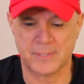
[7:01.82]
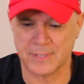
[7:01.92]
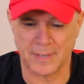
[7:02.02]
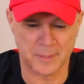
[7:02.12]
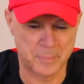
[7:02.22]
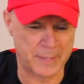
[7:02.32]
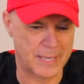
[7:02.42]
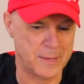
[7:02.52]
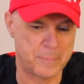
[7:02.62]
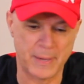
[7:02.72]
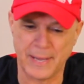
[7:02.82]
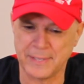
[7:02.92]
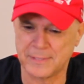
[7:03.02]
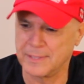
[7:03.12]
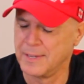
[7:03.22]
sucked, but he
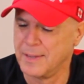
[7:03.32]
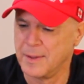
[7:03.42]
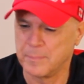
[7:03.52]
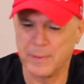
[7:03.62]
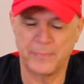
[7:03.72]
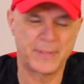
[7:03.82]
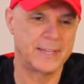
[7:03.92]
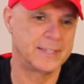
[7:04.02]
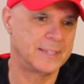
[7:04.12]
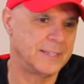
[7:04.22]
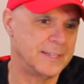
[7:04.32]
passed. But then,